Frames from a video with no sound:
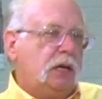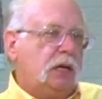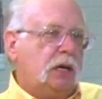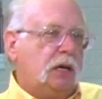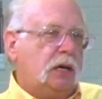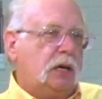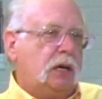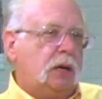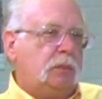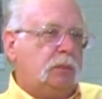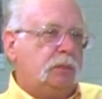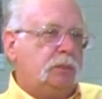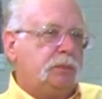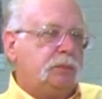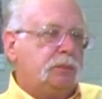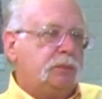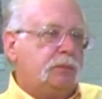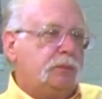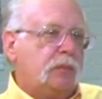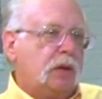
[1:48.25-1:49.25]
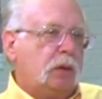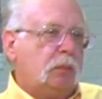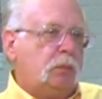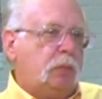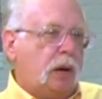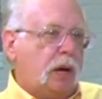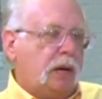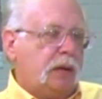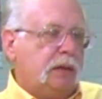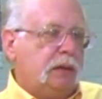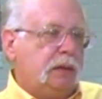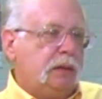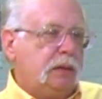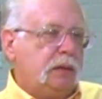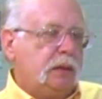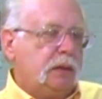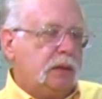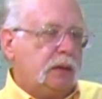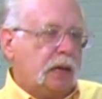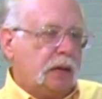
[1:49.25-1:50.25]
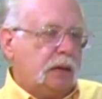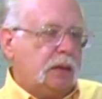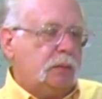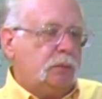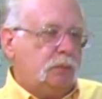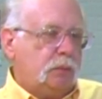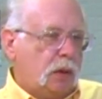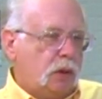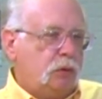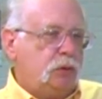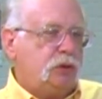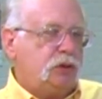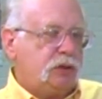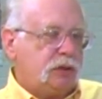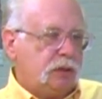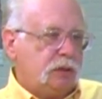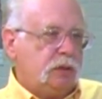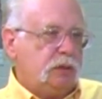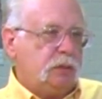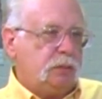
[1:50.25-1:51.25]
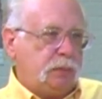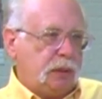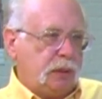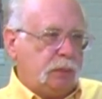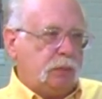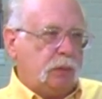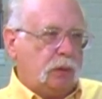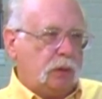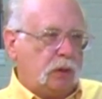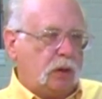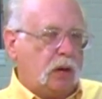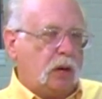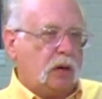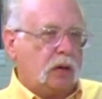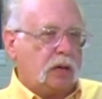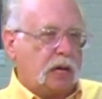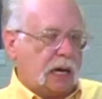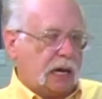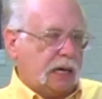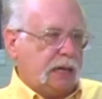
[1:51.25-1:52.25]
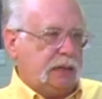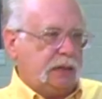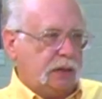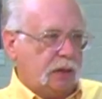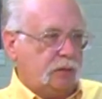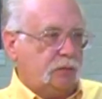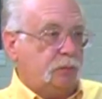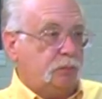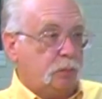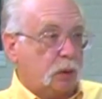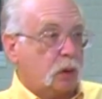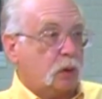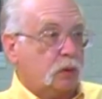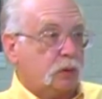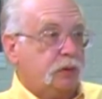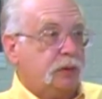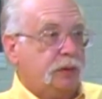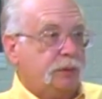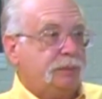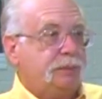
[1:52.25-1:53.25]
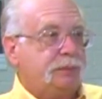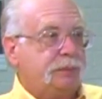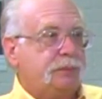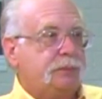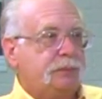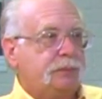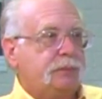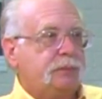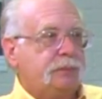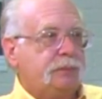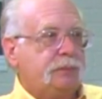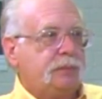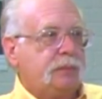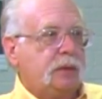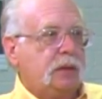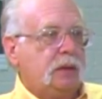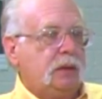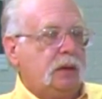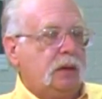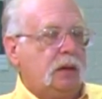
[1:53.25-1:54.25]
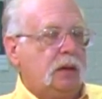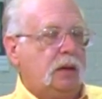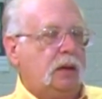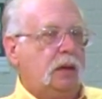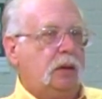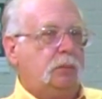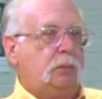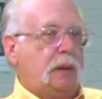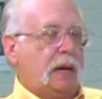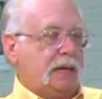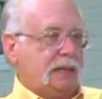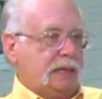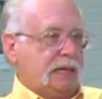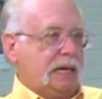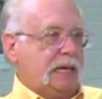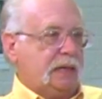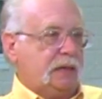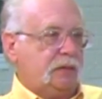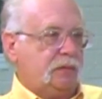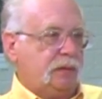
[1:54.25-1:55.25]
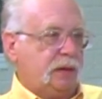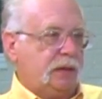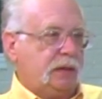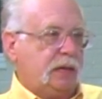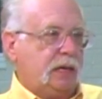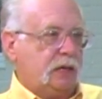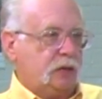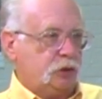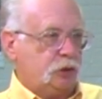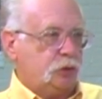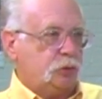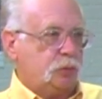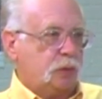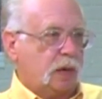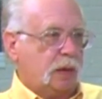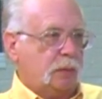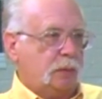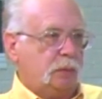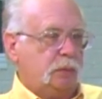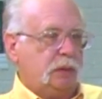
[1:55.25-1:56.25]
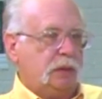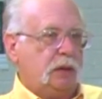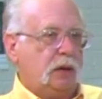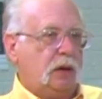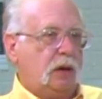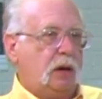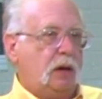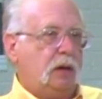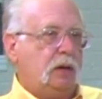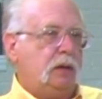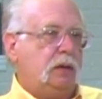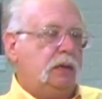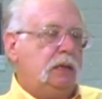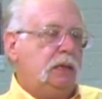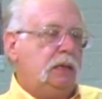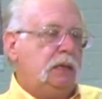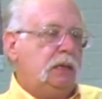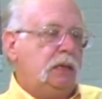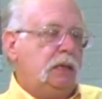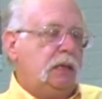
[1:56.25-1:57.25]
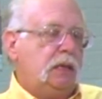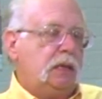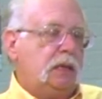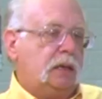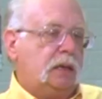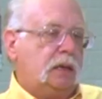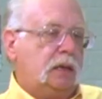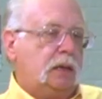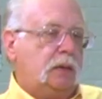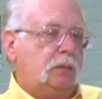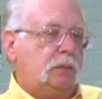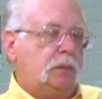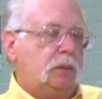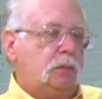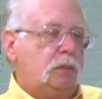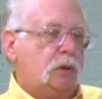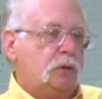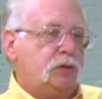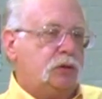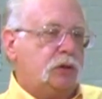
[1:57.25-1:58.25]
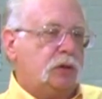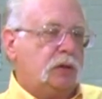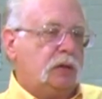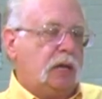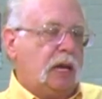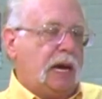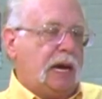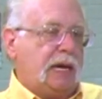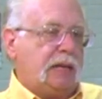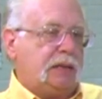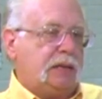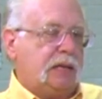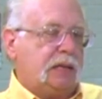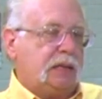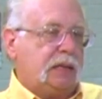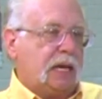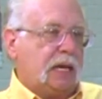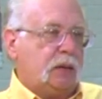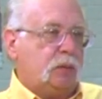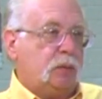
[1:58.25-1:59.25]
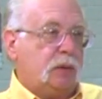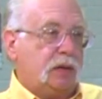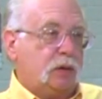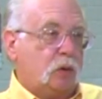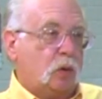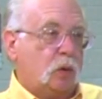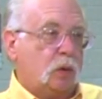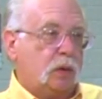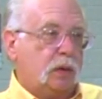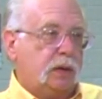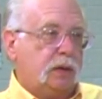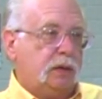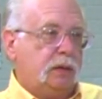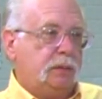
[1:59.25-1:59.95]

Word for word: Um, but most people are kind of burnt uh, by the end of it, as you probably are. Um, most are glad that they recorded.